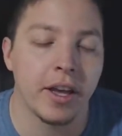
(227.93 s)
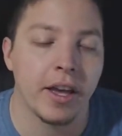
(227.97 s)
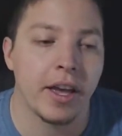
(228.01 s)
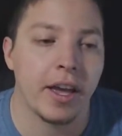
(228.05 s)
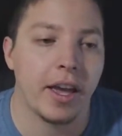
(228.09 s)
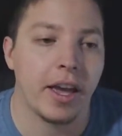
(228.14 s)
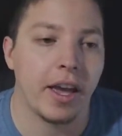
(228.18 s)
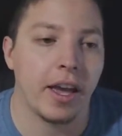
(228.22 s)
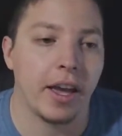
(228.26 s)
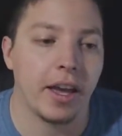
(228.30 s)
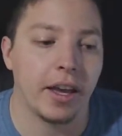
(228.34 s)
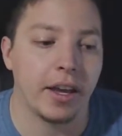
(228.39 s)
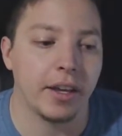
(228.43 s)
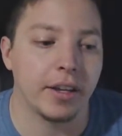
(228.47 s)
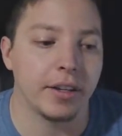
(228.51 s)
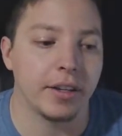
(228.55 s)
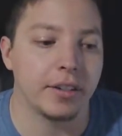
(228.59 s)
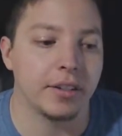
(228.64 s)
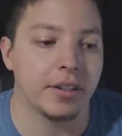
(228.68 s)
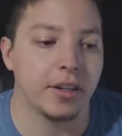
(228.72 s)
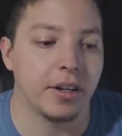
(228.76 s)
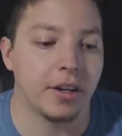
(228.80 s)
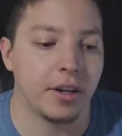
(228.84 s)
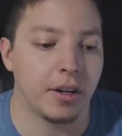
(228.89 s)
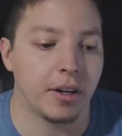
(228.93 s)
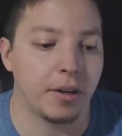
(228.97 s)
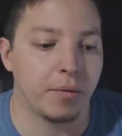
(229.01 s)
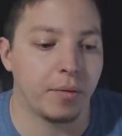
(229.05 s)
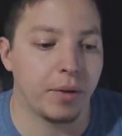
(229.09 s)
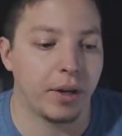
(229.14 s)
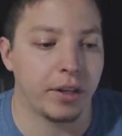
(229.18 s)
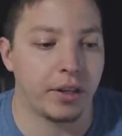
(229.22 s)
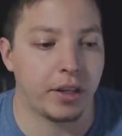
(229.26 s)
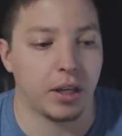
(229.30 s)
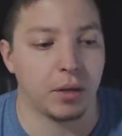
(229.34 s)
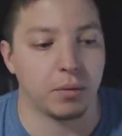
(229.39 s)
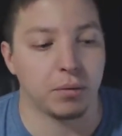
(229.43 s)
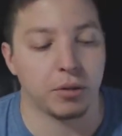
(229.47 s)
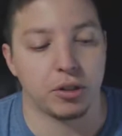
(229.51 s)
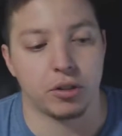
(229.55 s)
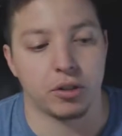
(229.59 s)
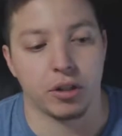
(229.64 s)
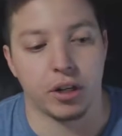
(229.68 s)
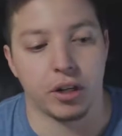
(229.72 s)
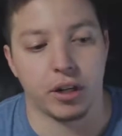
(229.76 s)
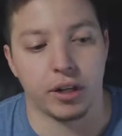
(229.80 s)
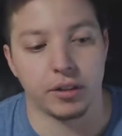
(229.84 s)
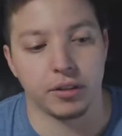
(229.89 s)
And um, I came
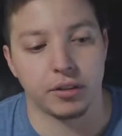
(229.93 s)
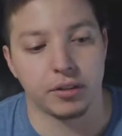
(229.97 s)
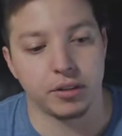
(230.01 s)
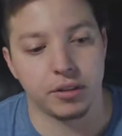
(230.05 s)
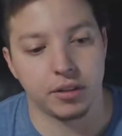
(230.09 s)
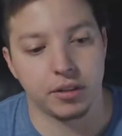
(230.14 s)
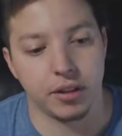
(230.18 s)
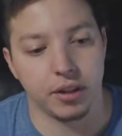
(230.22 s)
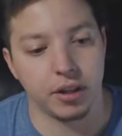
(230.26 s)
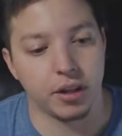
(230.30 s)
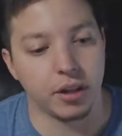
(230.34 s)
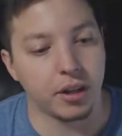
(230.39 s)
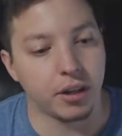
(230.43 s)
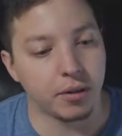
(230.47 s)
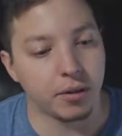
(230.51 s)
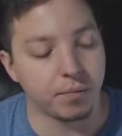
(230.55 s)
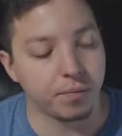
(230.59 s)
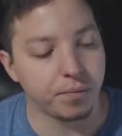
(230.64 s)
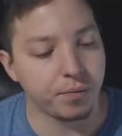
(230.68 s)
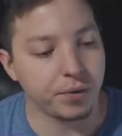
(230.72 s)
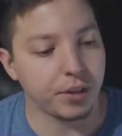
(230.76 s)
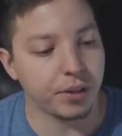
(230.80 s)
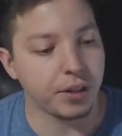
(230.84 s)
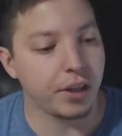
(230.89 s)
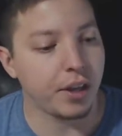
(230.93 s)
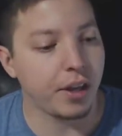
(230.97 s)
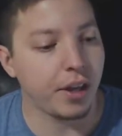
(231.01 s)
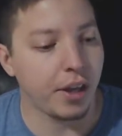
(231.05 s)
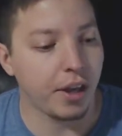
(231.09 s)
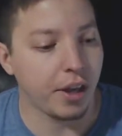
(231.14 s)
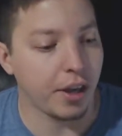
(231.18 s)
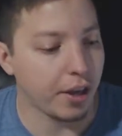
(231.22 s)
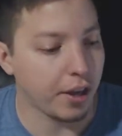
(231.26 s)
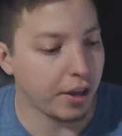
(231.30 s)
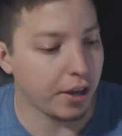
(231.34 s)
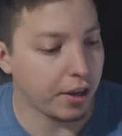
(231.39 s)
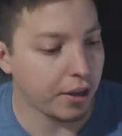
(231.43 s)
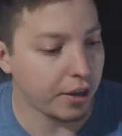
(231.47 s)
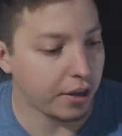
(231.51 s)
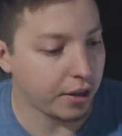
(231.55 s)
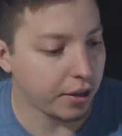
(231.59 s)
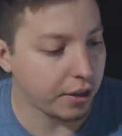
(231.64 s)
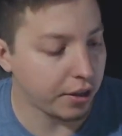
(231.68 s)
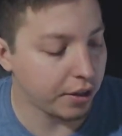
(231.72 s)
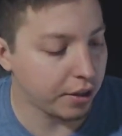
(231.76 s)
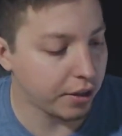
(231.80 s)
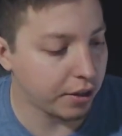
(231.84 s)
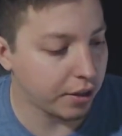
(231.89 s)
across um,
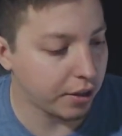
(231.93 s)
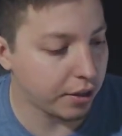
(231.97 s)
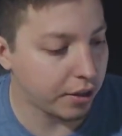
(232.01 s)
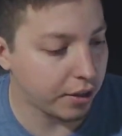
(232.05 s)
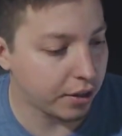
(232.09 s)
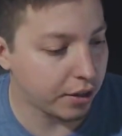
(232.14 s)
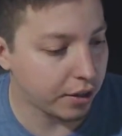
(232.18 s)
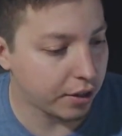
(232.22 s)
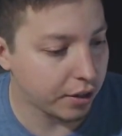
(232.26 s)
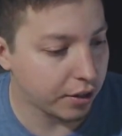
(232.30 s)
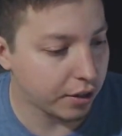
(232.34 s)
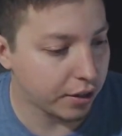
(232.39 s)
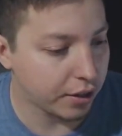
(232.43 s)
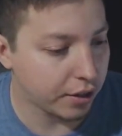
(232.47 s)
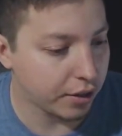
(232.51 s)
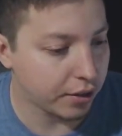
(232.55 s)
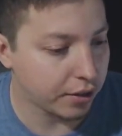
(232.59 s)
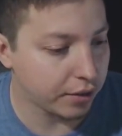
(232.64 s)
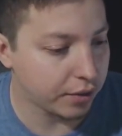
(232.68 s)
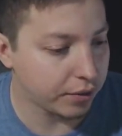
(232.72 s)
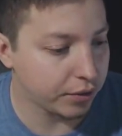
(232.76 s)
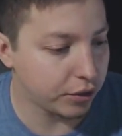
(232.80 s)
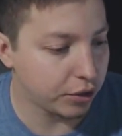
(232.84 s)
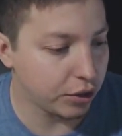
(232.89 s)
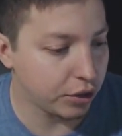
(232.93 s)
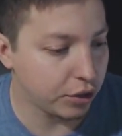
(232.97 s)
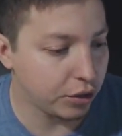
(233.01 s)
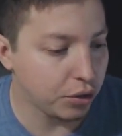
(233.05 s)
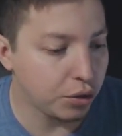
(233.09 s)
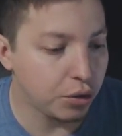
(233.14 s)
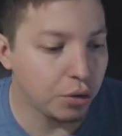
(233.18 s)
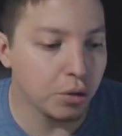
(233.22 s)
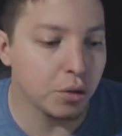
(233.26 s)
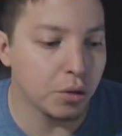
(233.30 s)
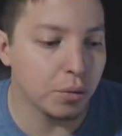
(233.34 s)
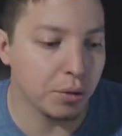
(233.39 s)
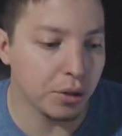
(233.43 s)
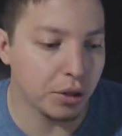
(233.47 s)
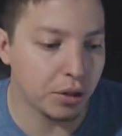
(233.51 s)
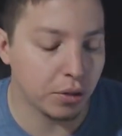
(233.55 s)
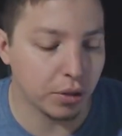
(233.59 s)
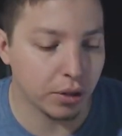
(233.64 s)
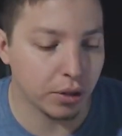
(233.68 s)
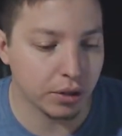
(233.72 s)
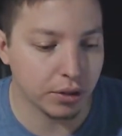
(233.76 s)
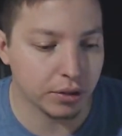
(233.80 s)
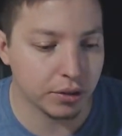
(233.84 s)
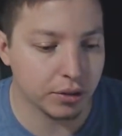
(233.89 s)
a uh, Udemy
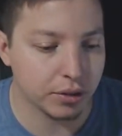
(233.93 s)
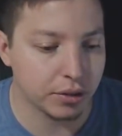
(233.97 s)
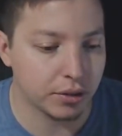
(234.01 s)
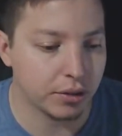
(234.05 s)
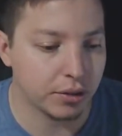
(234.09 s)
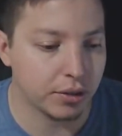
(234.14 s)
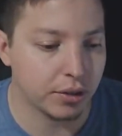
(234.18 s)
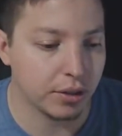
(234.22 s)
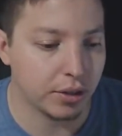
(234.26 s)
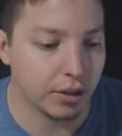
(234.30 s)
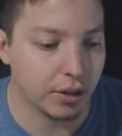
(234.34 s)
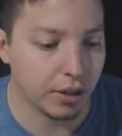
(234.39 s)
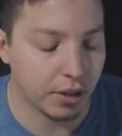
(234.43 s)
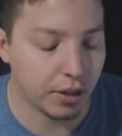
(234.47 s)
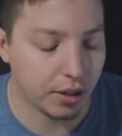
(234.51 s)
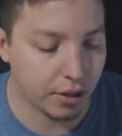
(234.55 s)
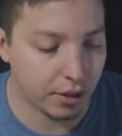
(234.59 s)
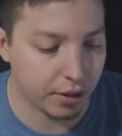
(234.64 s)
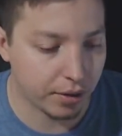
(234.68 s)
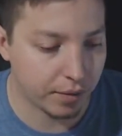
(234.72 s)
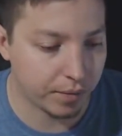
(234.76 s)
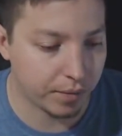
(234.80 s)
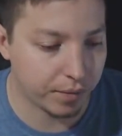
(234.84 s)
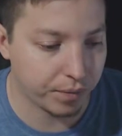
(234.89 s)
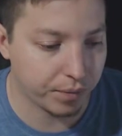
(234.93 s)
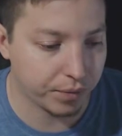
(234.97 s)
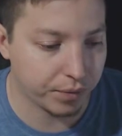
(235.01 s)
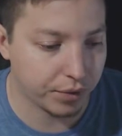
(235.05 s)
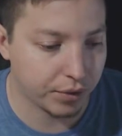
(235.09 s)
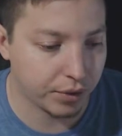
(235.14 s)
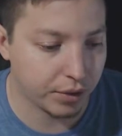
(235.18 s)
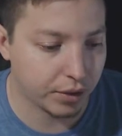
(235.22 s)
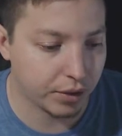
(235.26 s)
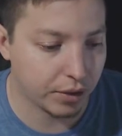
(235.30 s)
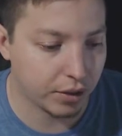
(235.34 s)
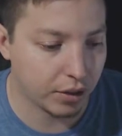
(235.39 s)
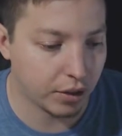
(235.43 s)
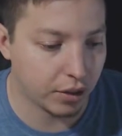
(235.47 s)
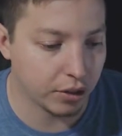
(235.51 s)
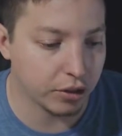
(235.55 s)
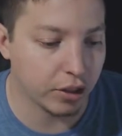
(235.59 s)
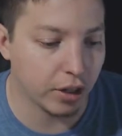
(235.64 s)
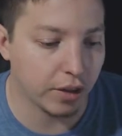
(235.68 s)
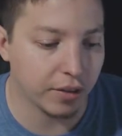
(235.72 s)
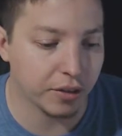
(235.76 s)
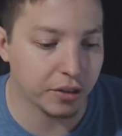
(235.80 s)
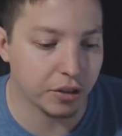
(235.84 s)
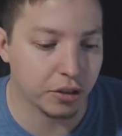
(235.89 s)
course um, called
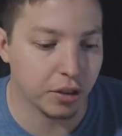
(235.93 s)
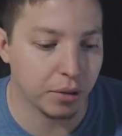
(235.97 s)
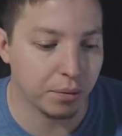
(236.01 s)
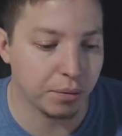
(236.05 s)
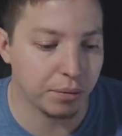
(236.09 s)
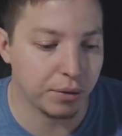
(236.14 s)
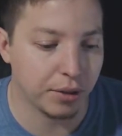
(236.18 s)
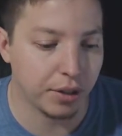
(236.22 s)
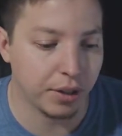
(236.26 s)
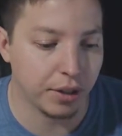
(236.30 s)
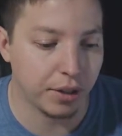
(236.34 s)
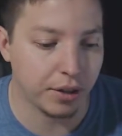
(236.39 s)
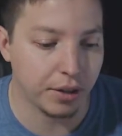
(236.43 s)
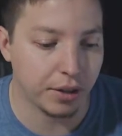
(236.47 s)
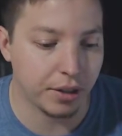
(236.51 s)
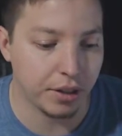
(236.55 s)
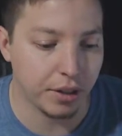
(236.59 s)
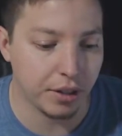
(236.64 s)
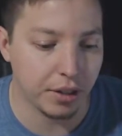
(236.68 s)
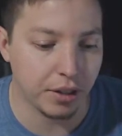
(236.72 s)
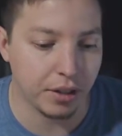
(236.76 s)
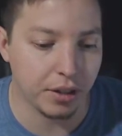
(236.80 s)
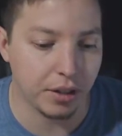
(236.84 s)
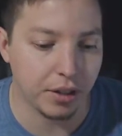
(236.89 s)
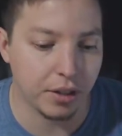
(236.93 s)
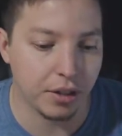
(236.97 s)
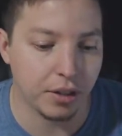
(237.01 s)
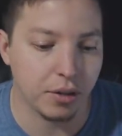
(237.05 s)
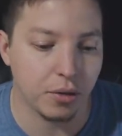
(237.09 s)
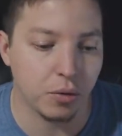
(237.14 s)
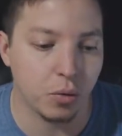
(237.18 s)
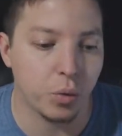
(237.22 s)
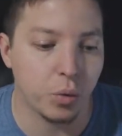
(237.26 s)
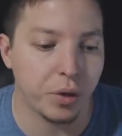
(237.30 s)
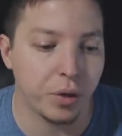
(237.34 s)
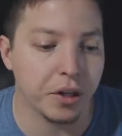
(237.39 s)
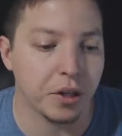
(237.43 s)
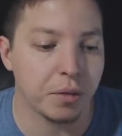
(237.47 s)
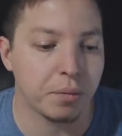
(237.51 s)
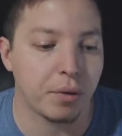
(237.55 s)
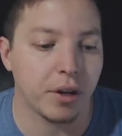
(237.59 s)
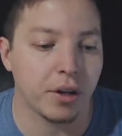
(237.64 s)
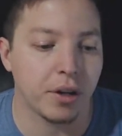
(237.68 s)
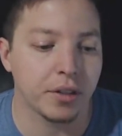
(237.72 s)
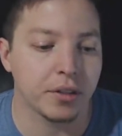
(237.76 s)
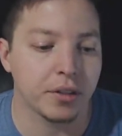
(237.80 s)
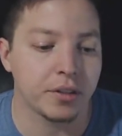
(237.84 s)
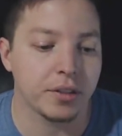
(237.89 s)
JavaScript, The Weird
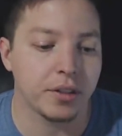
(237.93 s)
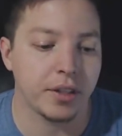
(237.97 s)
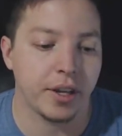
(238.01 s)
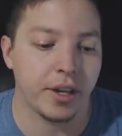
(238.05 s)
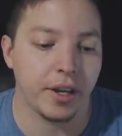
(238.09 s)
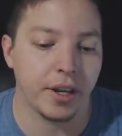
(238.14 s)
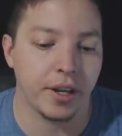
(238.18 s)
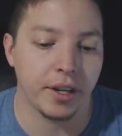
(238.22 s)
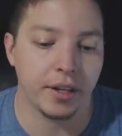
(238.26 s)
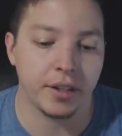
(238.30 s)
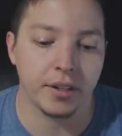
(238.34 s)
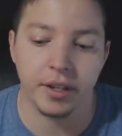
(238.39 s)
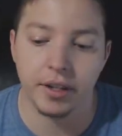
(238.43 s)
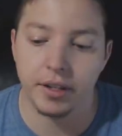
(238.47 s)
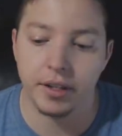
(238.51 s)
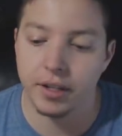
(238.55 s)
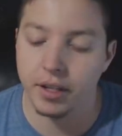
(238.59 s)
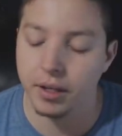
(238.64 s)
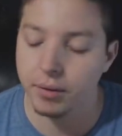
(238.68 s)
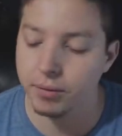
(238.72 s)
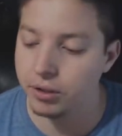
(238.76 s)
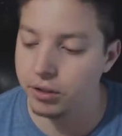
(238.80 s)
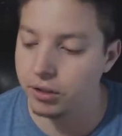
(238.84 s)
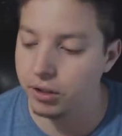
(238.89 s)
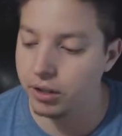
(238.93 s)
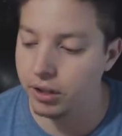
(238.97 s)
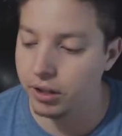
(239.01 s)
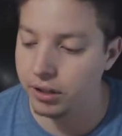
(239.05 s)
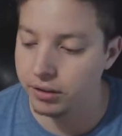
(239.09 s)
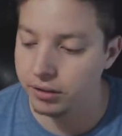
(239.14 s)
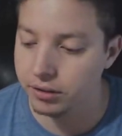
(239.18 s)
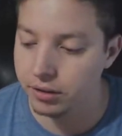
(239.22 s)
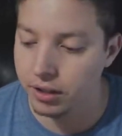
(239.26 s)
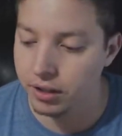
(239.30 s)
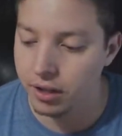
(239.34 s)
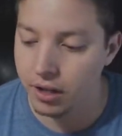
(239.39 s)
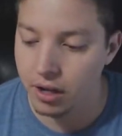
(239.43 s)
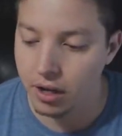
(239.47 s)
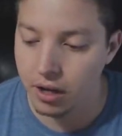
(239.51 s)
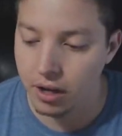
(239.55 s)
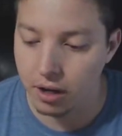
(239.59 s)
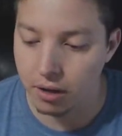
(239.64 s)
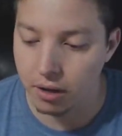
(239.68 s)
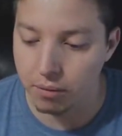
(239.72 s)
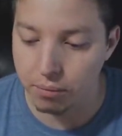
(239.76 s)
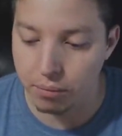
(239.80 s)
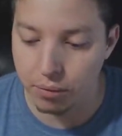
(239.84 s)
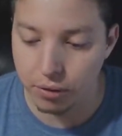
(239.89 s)
Parts, and I came across
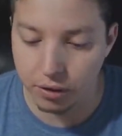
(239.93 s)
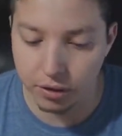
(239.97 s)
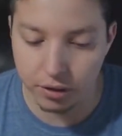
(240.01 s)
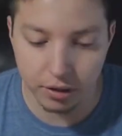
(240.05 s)
a book